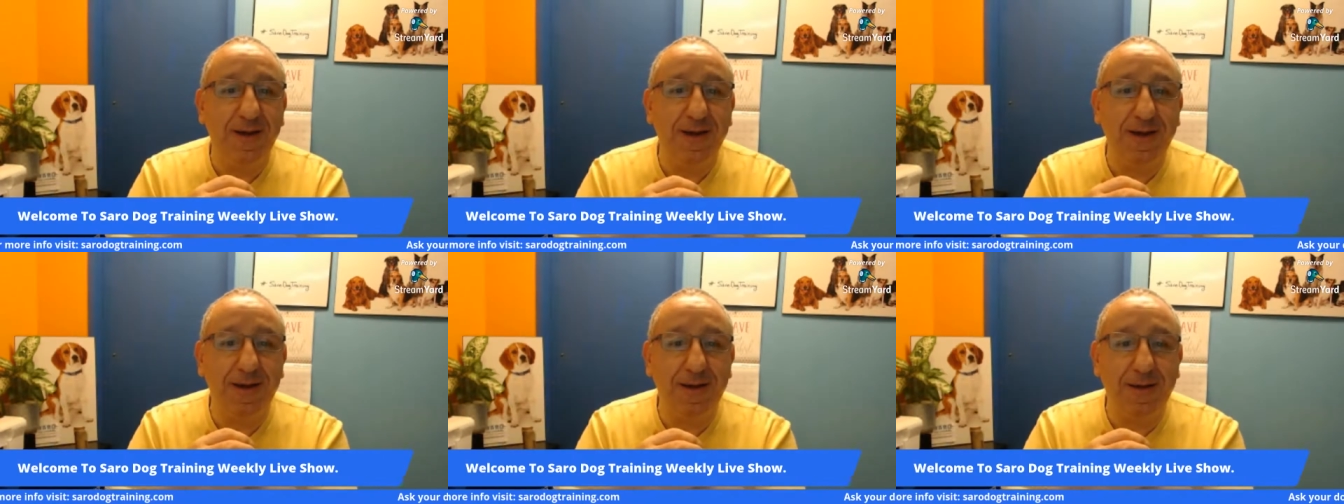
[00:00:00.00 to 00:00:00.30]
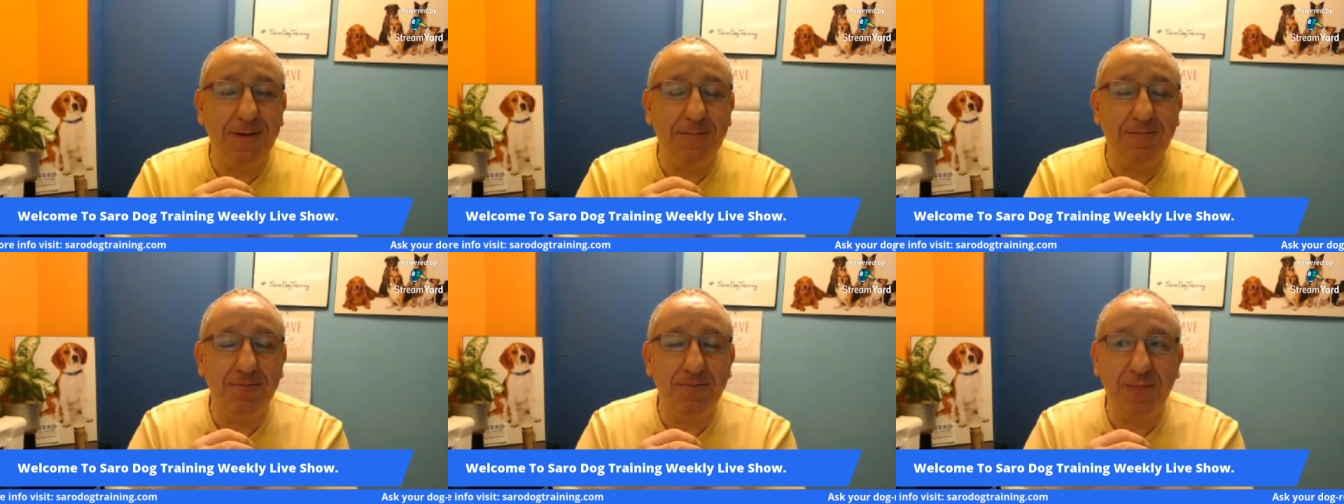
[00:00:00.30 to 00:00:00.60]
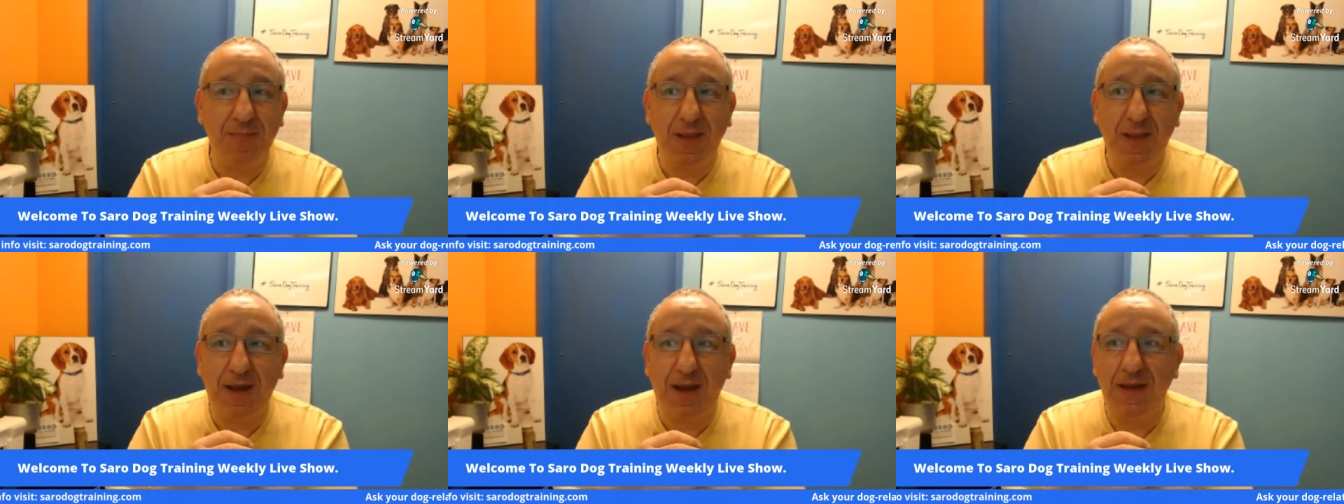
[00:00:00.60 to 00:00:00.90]
Um,
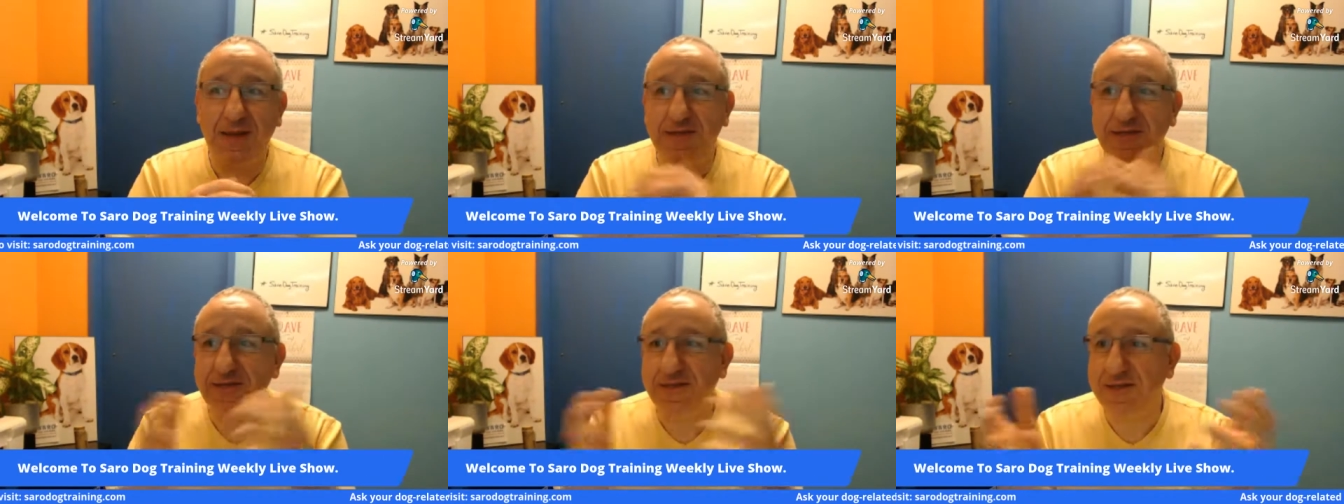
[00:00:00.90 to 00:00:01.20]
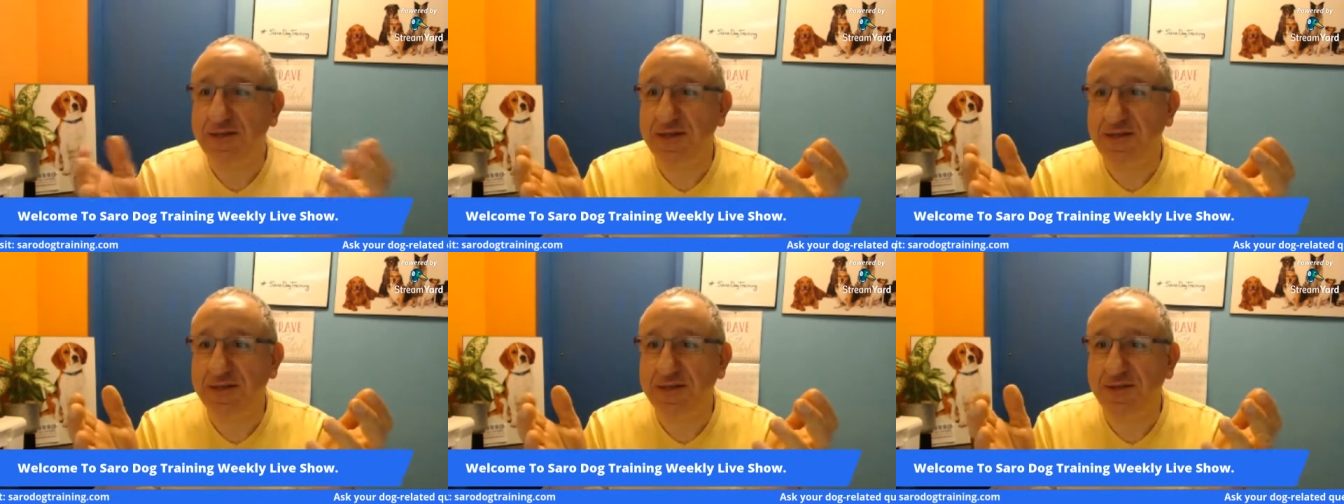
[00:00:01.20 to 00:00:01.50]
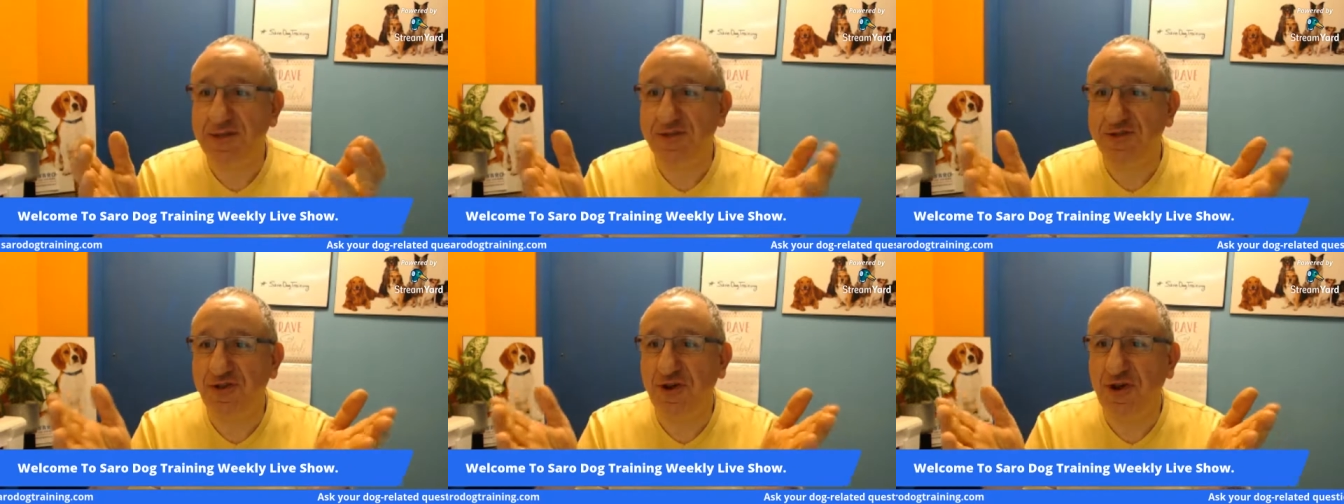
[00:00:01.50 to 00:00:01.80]
I see
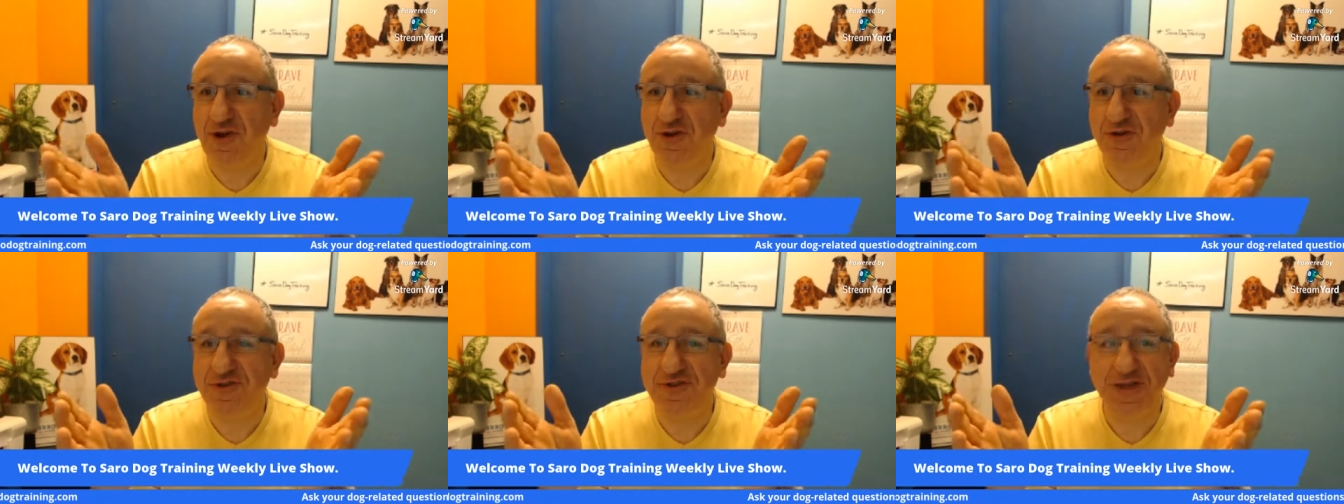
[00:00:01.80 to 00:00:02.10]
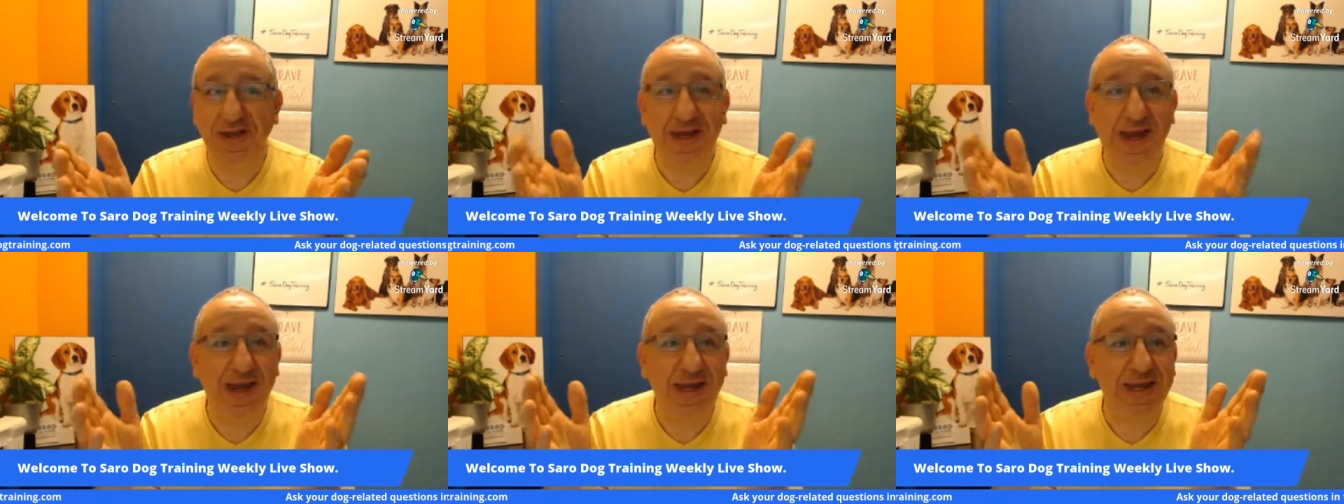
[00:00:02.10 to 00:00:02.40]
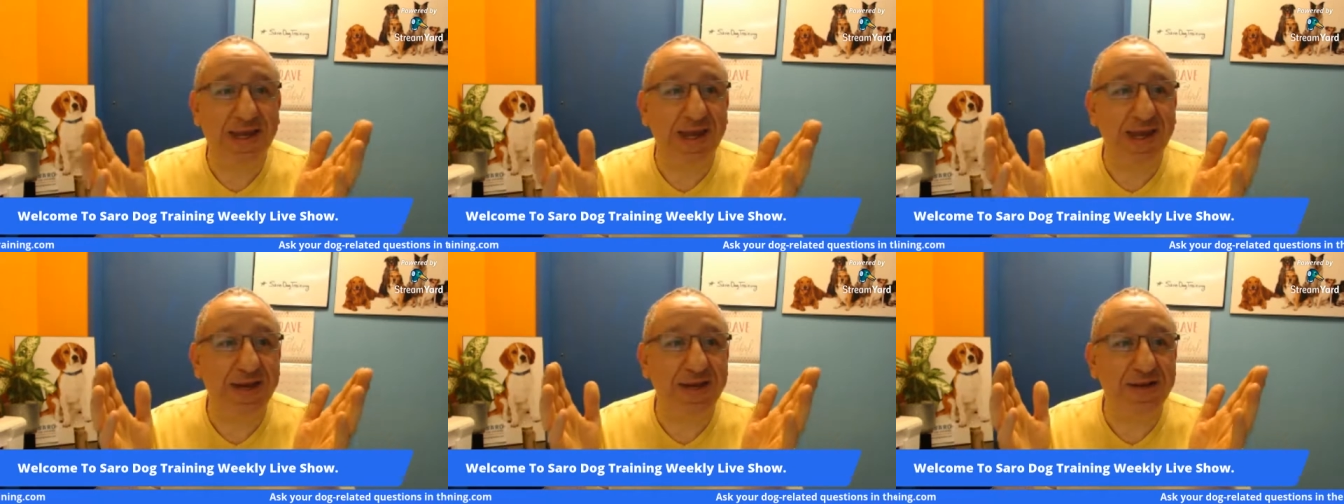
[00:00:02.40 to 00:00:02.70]
the dogs, and I
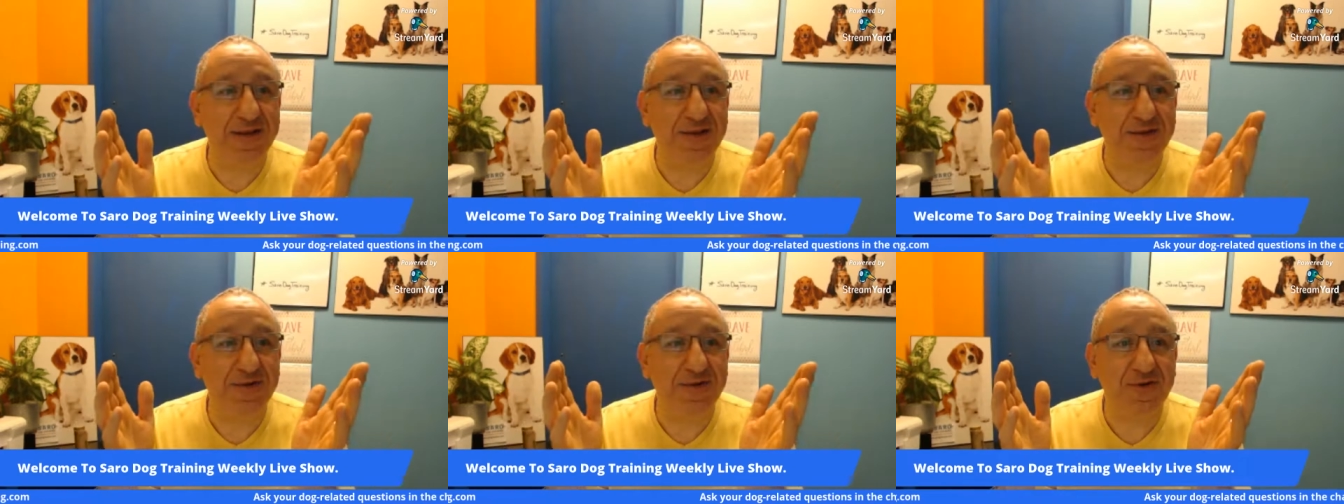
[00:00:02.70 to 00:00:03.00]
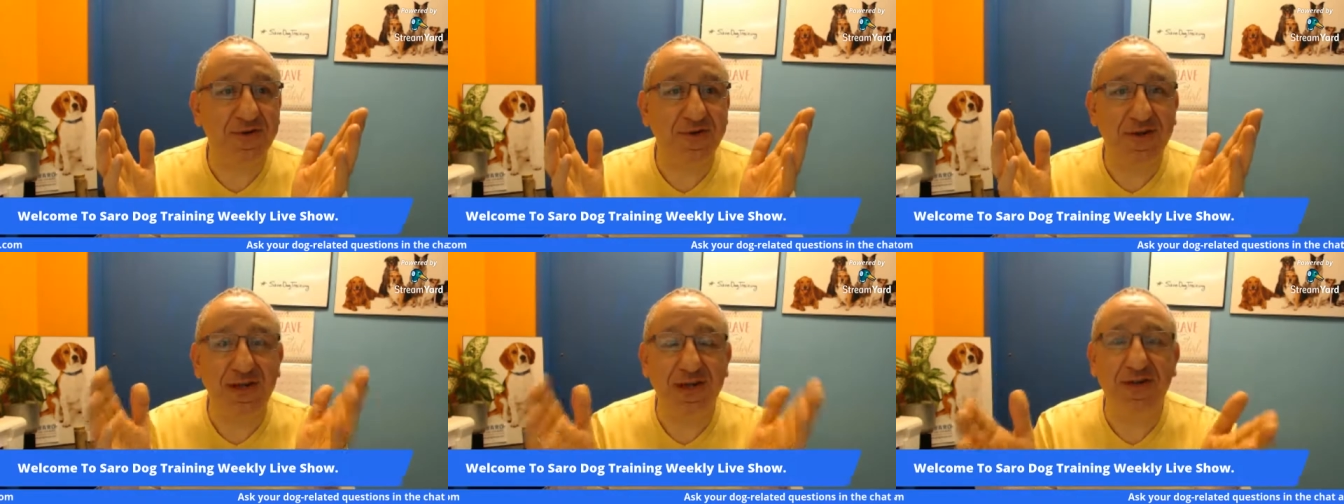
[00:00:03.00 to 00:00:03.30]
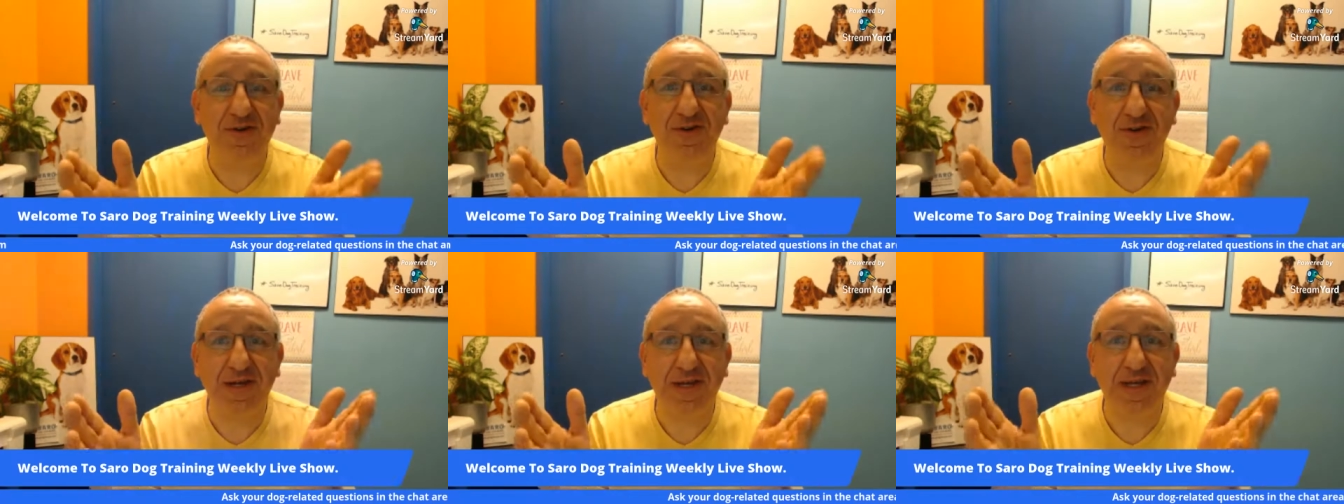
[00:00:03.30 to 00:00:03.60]
can
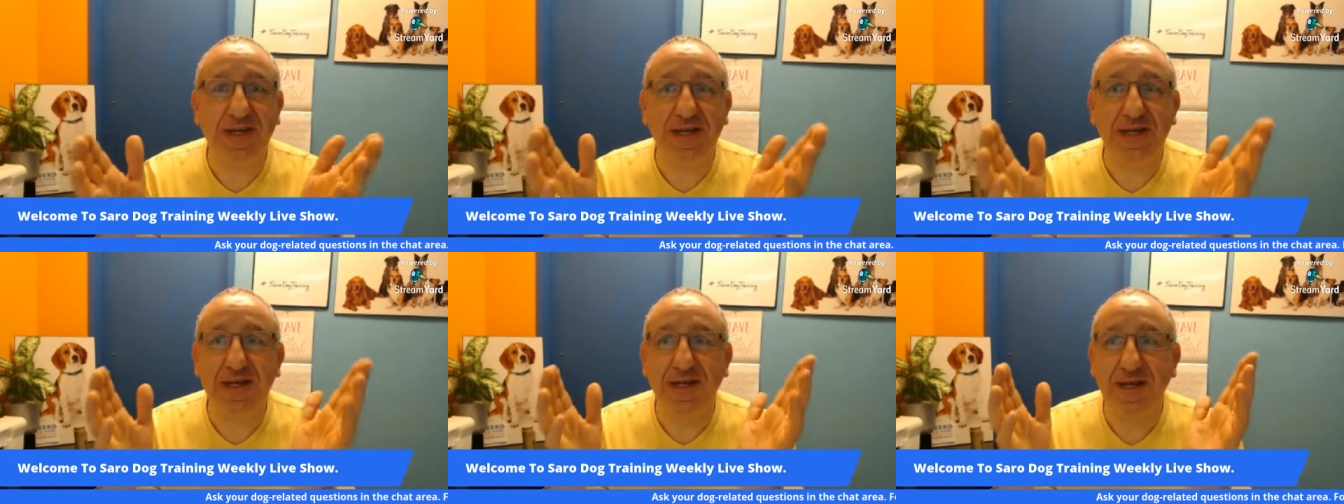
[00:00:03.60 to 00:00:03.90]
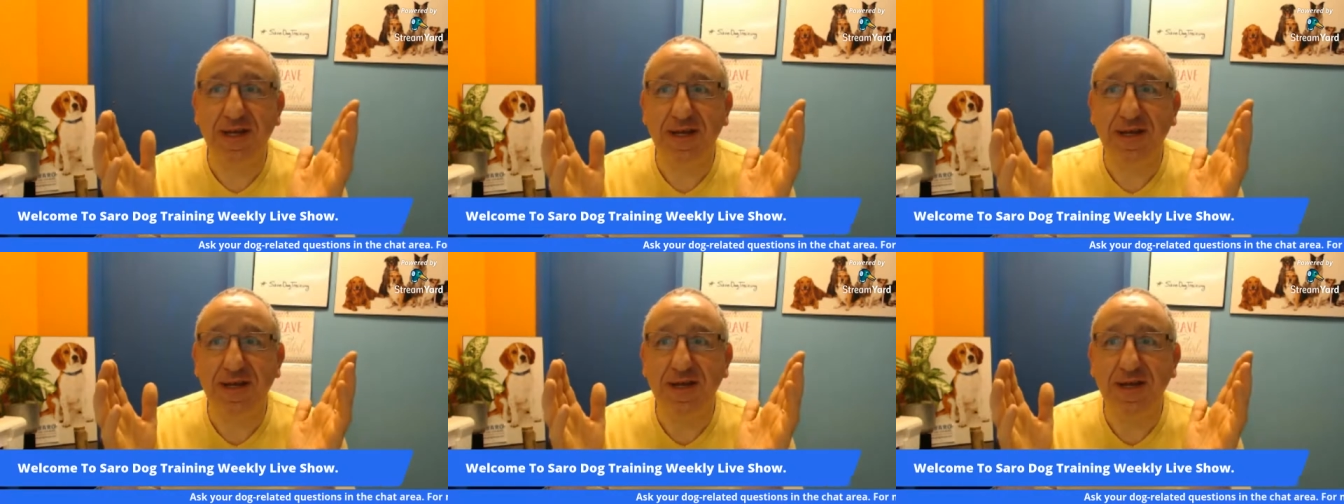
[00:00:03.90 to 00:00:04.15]
literally